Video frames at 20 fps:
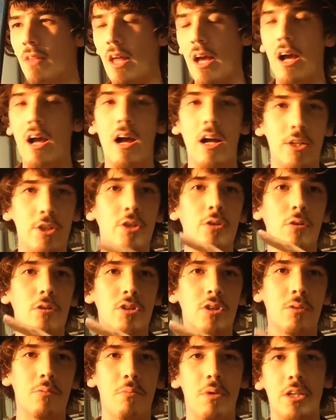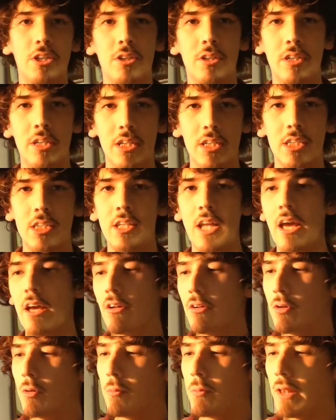I should also mention Nick
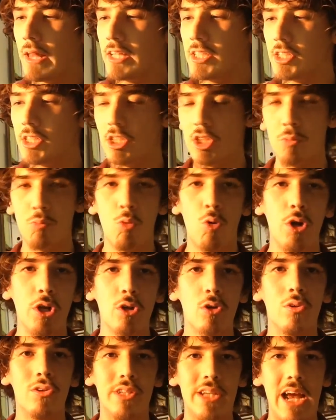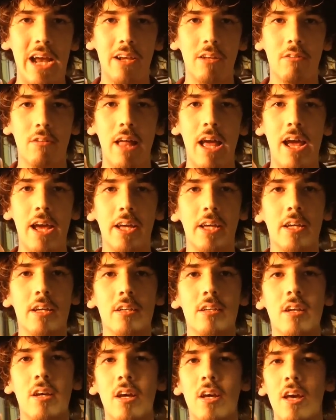Stale, who plays this boy called Daniel
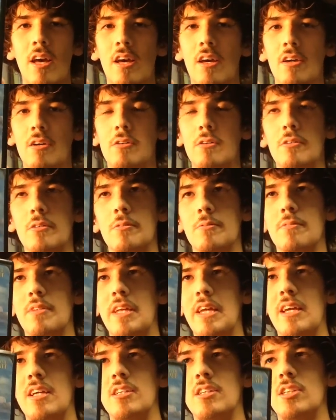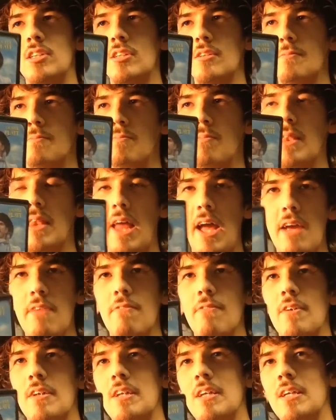Hackett, who his
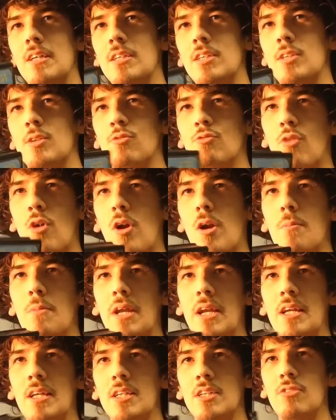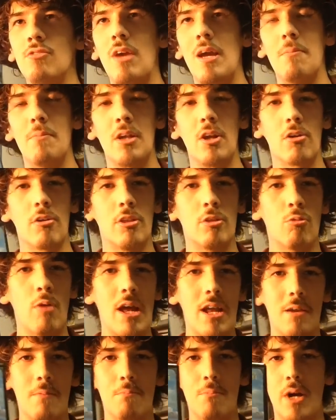life and his farm and his family are
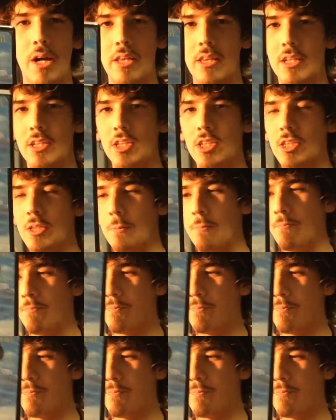threatened by this